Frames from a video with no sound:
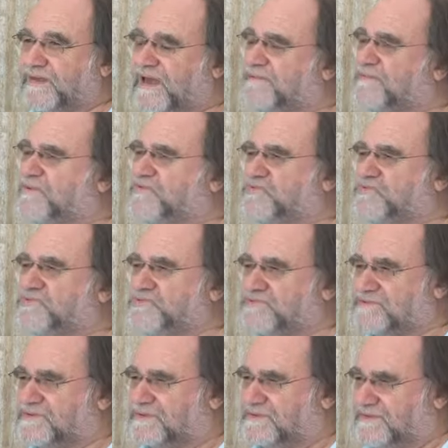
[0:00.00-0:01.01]

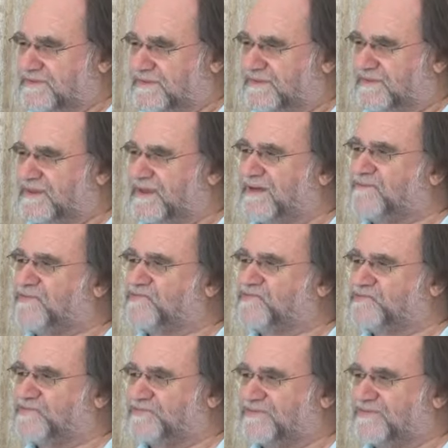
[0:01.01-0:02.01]
Cameroon, the
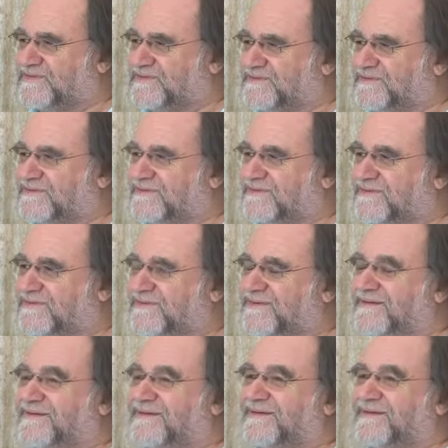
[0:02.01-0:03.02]
Cameroons.
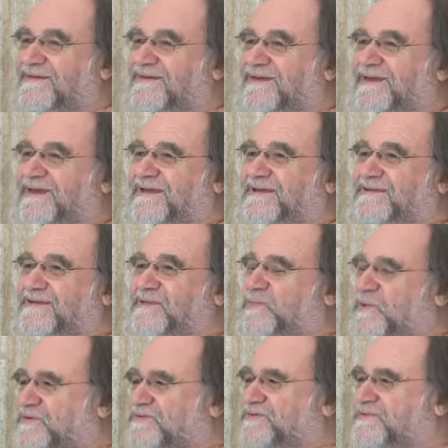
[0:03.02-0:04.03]
And he
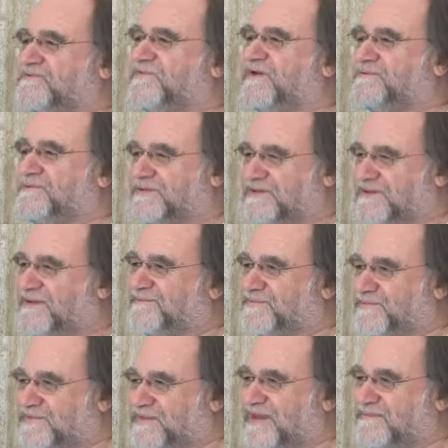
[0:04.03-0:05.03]
wanted to invite me to come
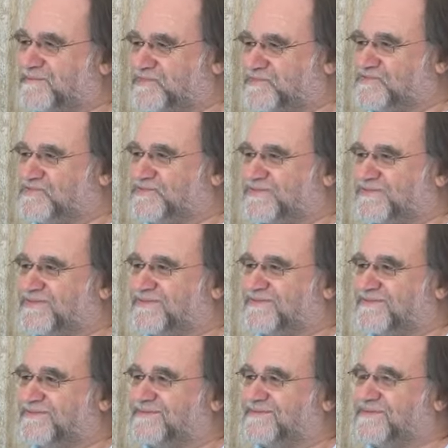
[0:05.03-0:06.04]
to the Cameroons.
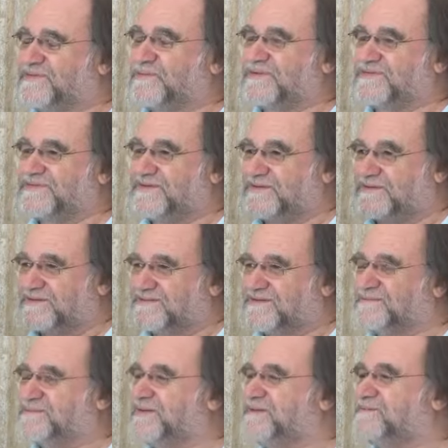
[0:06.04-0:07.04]
So we started
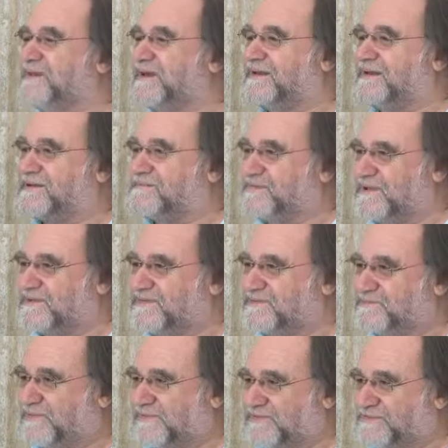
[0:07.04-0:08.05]
some emailing about
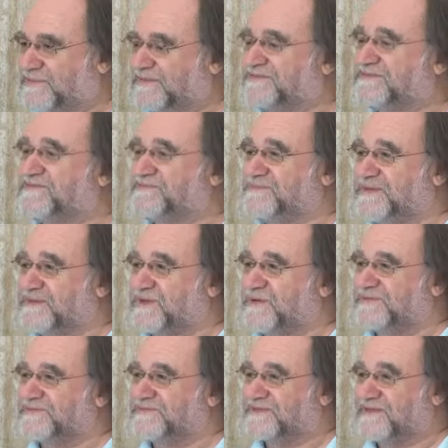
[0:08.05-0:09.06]
the possibility of me
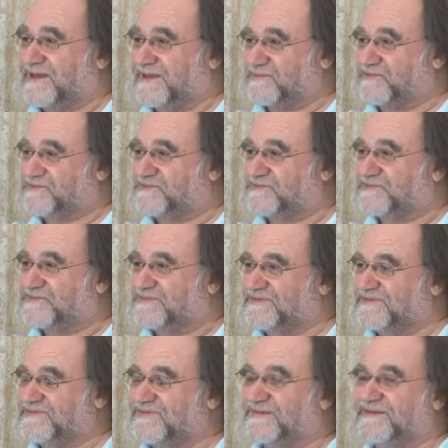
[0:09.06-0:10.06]
going to the
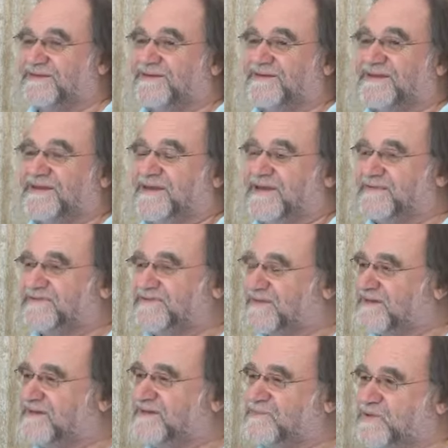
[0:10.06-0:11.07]
Cameroons. And
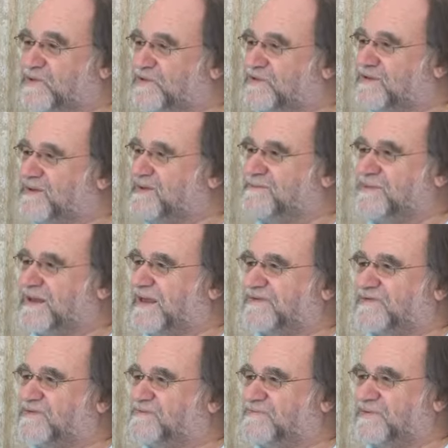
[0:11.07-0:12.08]
suddenly we got an email
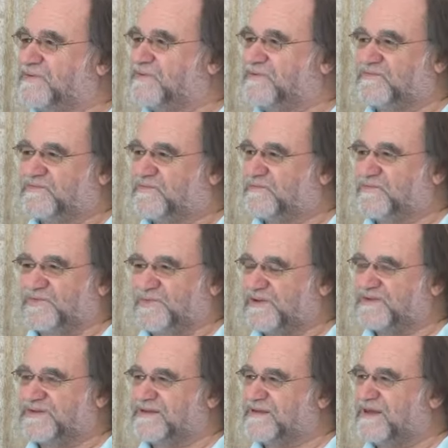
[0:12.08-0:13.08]
out of the blue from
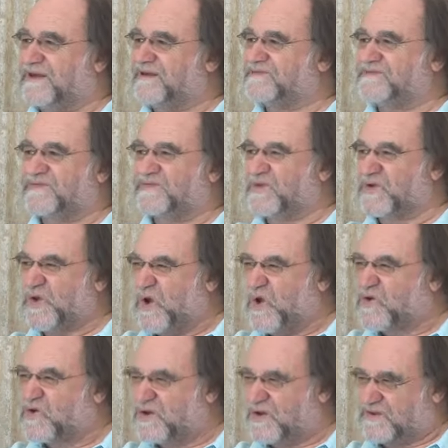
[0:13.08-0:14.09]
20 guys in the
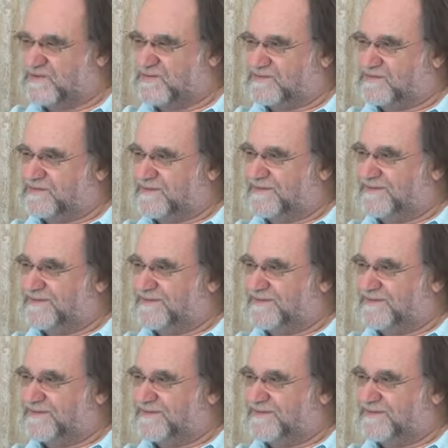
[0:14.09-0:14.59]
Congo,